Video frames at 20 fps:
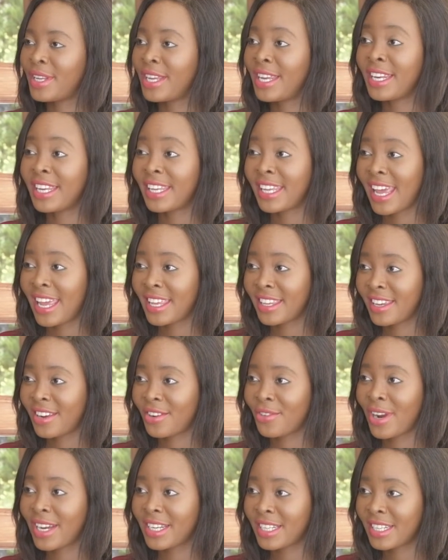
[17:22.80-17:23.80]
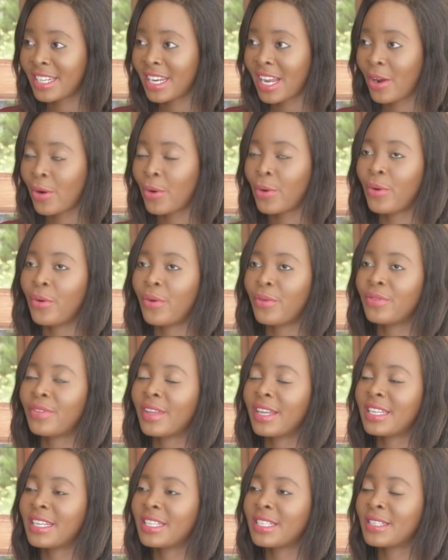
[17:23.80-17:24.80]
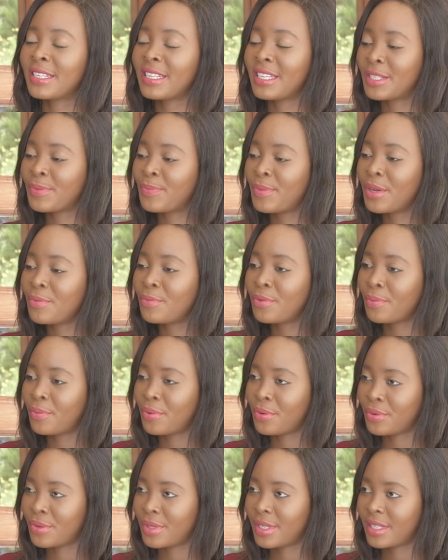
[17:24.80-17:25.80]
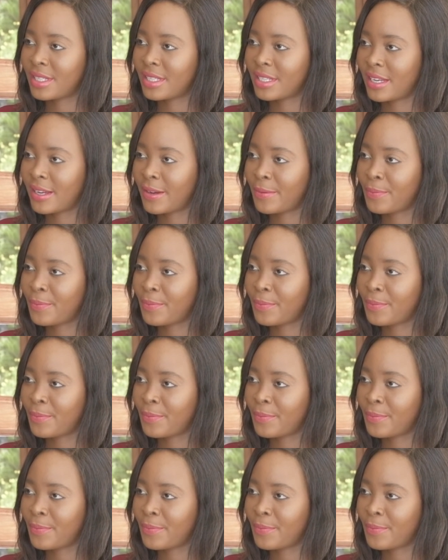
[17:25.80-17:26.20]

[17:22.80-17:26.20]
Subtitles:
rule in Kenya right now that is being proposed.